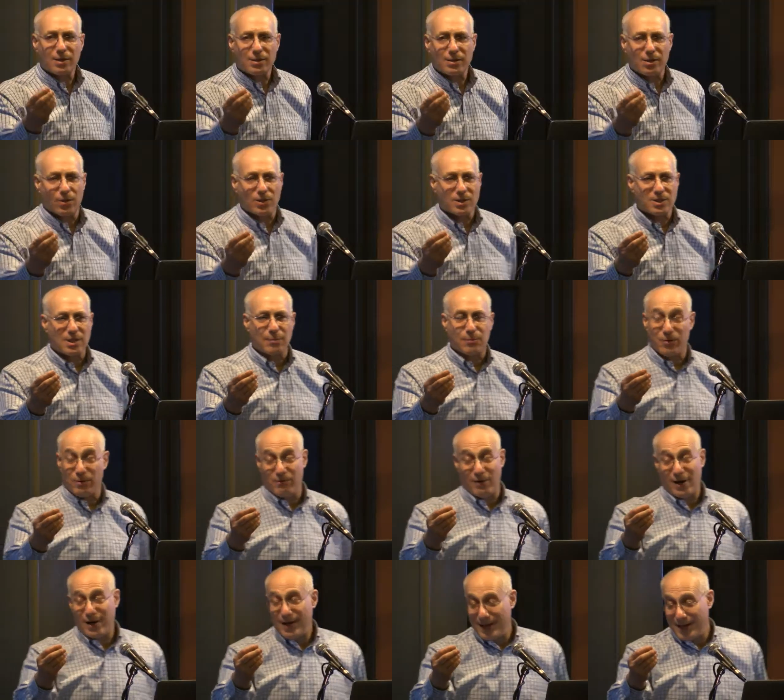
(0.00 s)
though it's not
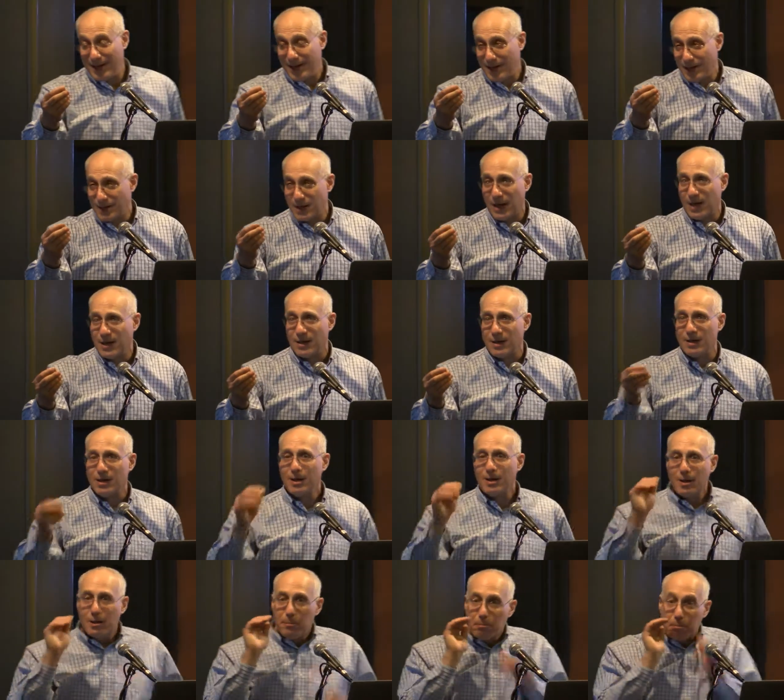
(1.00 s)
providing any data
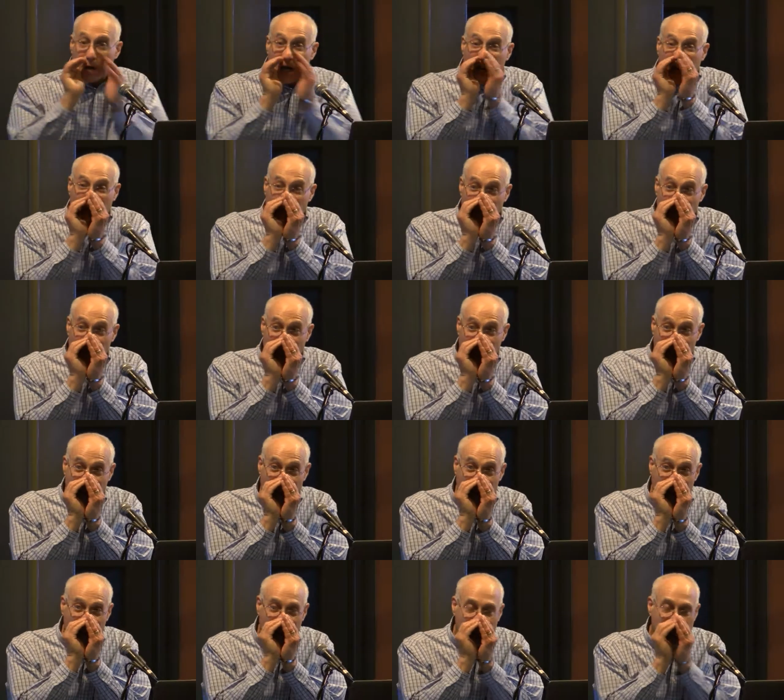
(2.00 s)
because none
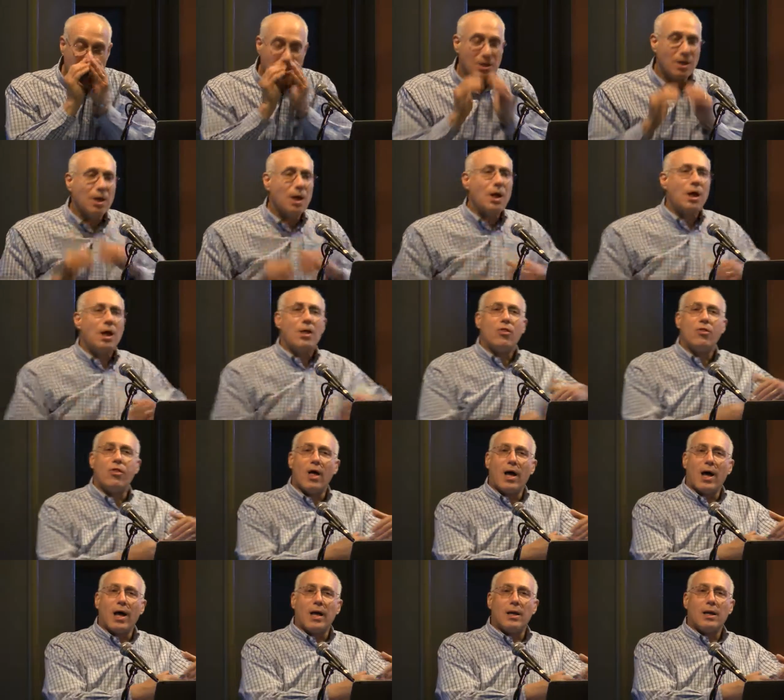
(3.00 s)
exists,
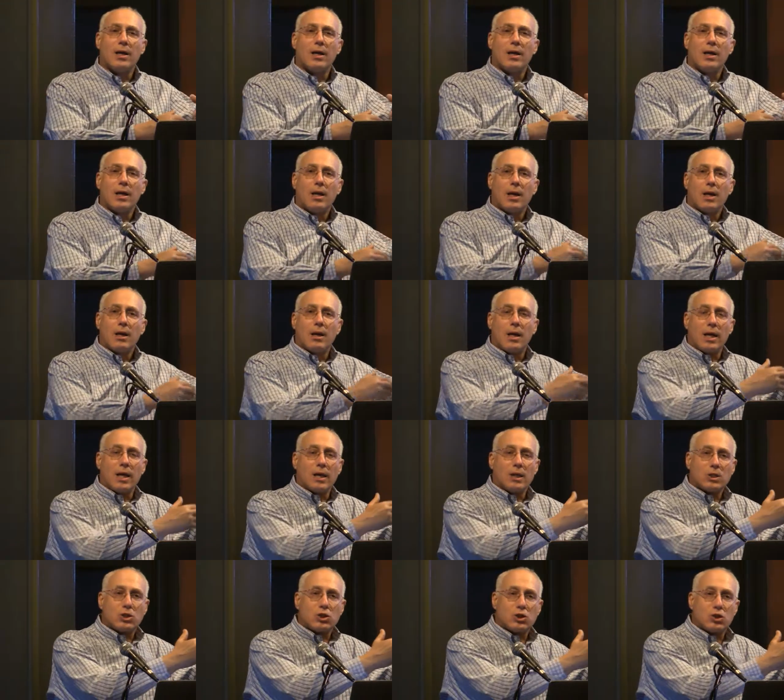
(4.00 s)
that
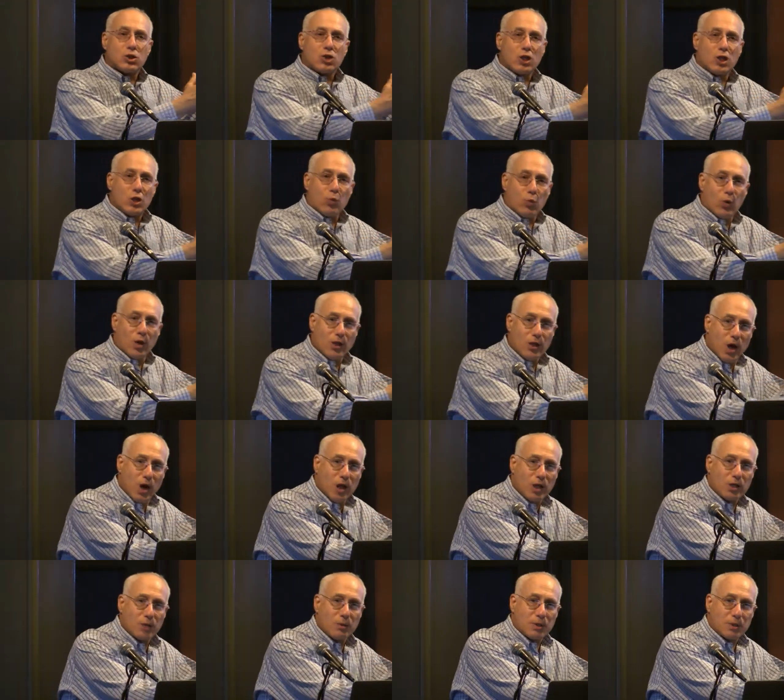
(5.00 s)
when
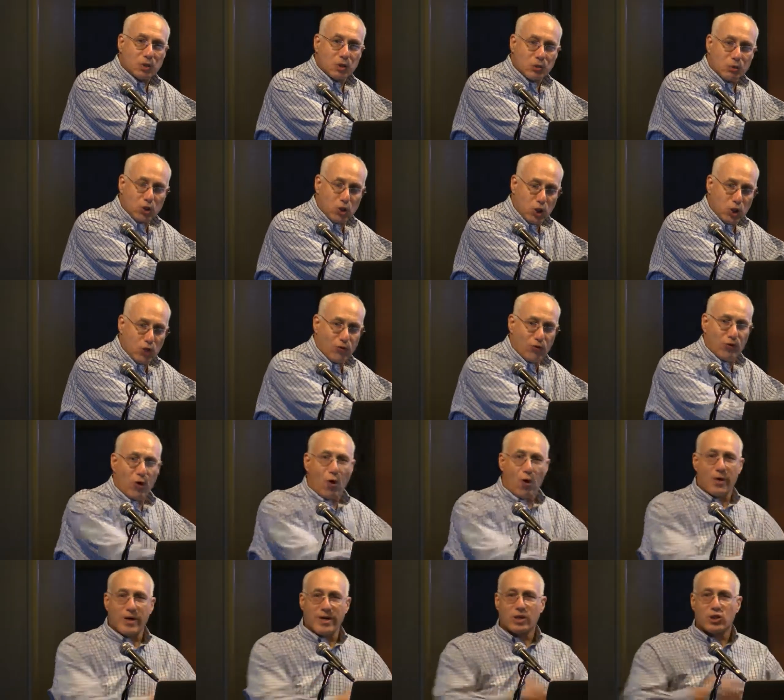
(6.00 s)
young children
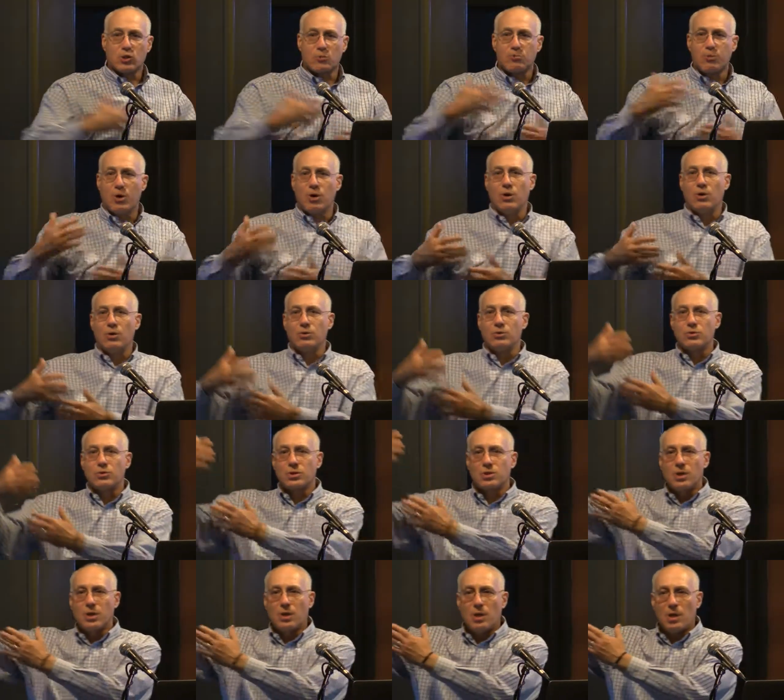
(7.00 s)
are exposed
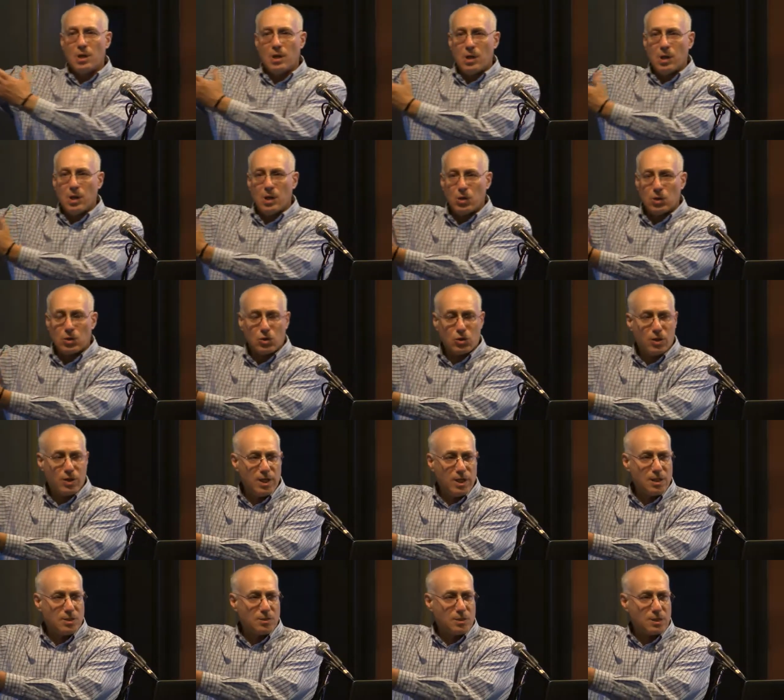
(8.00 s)
to
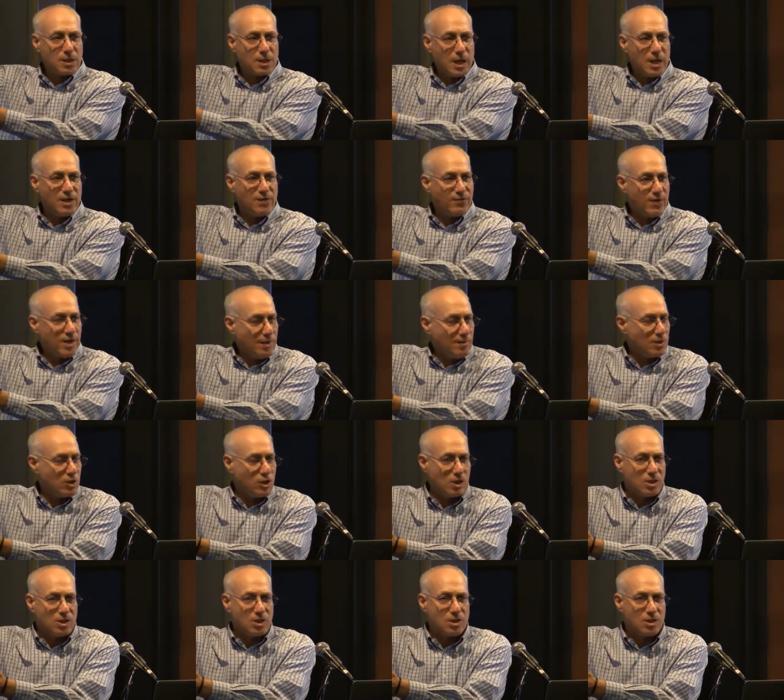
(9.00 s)
these kind of
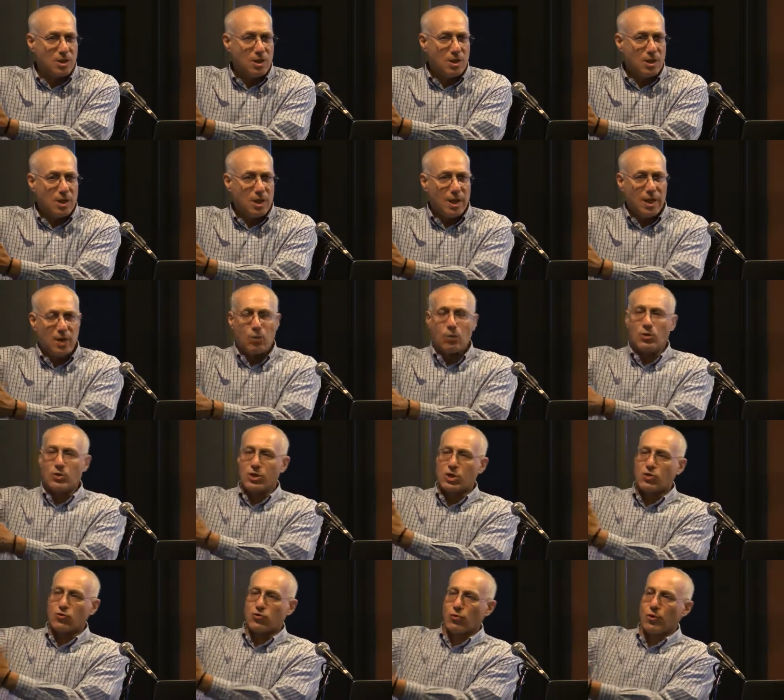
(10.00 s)
images, it will
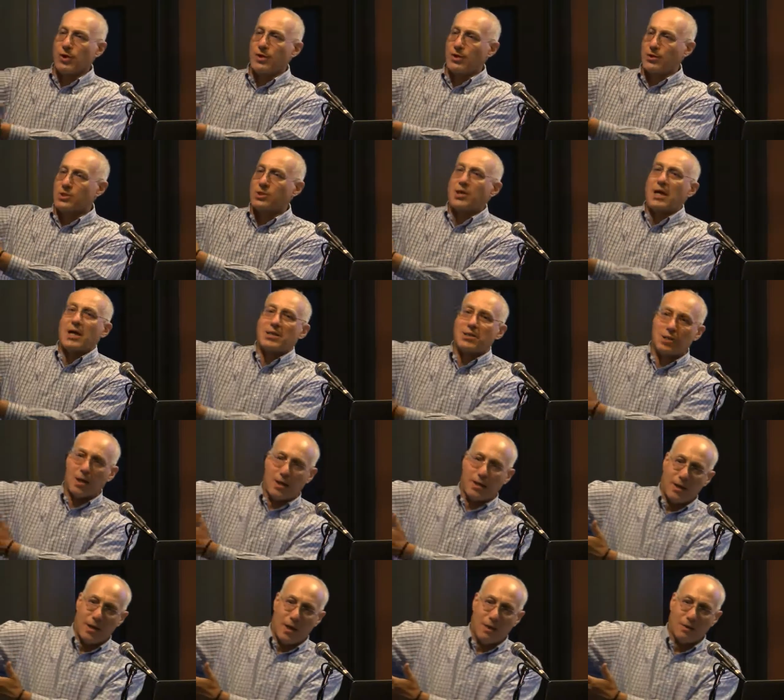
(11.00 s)
destroy their sex
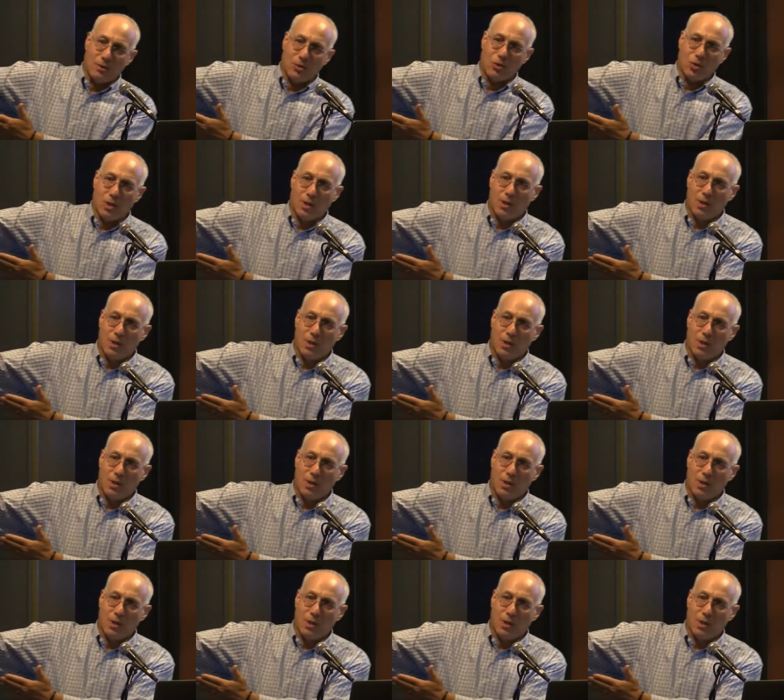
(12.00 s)
ideology.